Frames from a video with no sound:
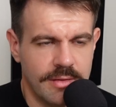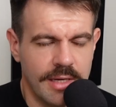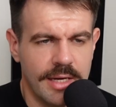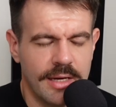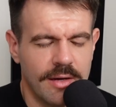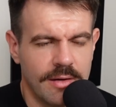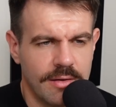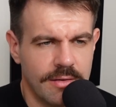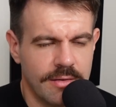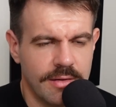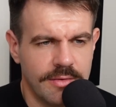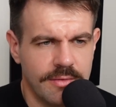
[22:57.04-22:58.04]
Yeah,
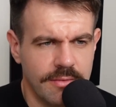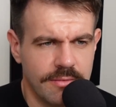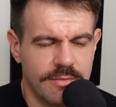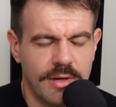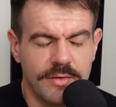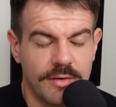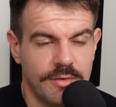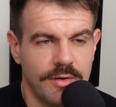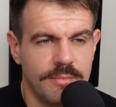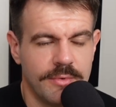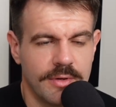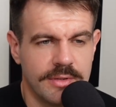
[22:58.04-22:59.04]
pick. I don't I don't know
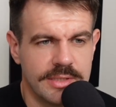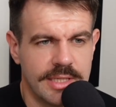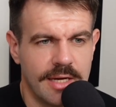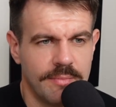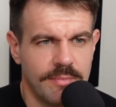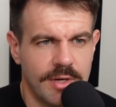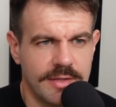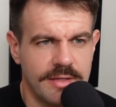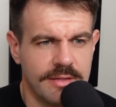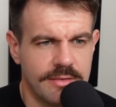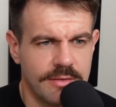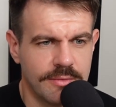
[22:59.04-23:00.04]
to be honest. Yeah. Um, I
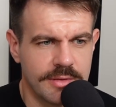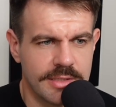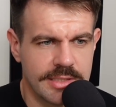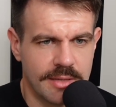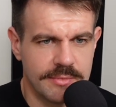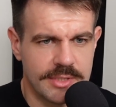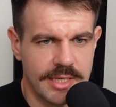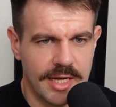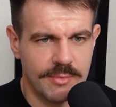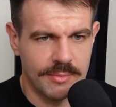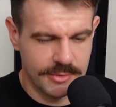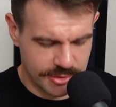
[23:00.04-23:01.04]
did look this up
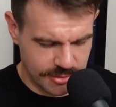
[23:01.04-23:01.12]
today, but I'm not